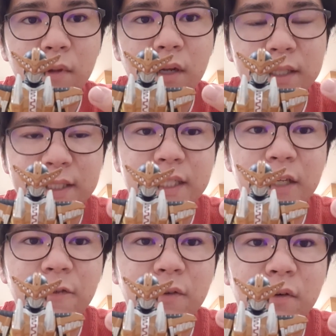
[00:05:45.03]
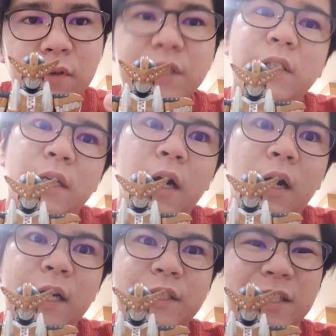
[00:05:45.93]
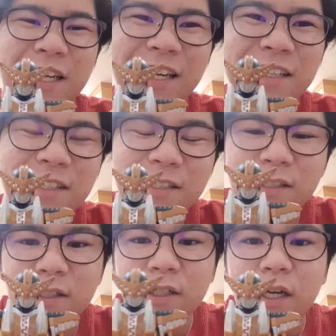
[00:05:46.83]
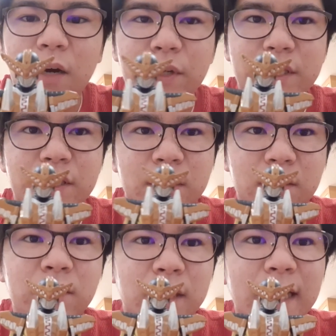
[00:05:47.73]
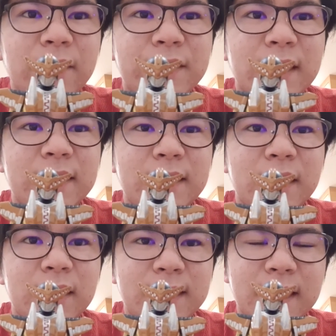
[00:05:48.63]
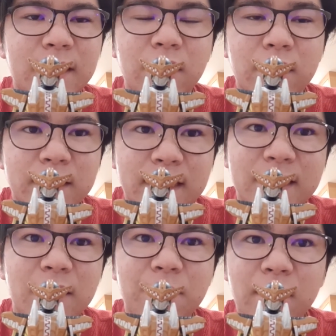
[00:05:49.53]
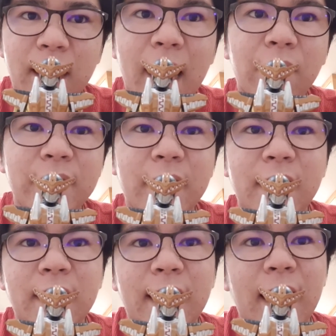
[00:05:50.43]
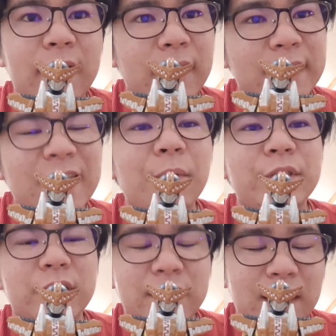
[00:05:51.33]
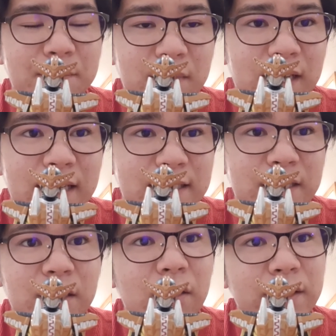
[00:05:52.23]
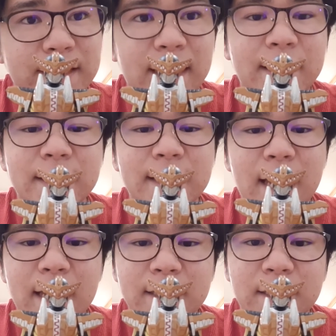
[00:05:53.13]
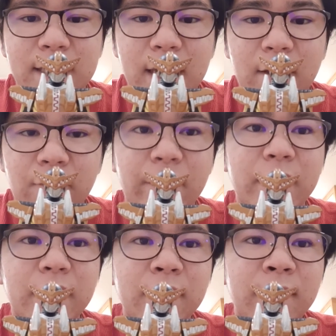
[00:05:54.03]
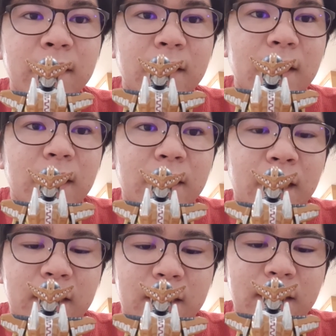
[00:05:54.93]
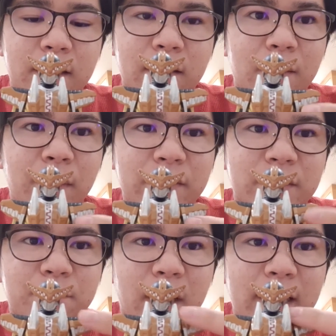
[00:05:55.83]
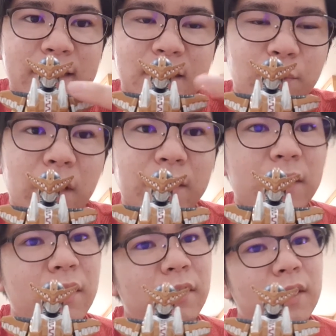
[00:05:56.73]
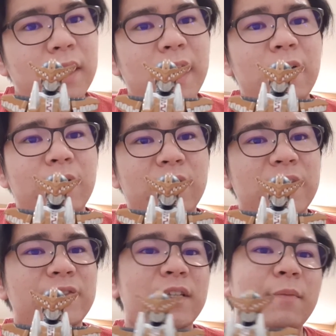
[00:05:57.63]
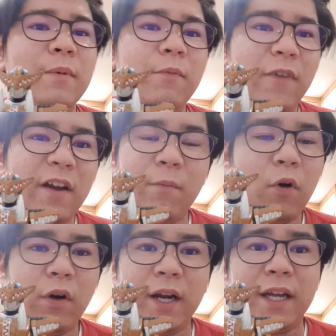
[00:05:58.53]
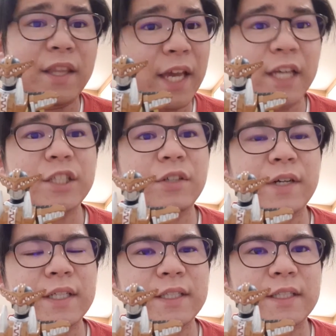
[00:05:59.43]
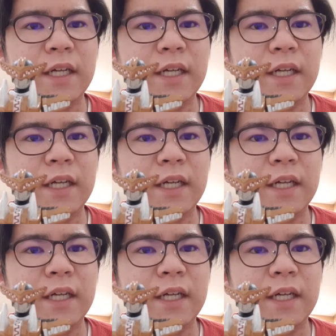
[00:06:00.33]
teeth, which they are actually, which kind of sets him out and establishes his status as a villain. And the amount of spikes as well, kind of gives him a more dangerous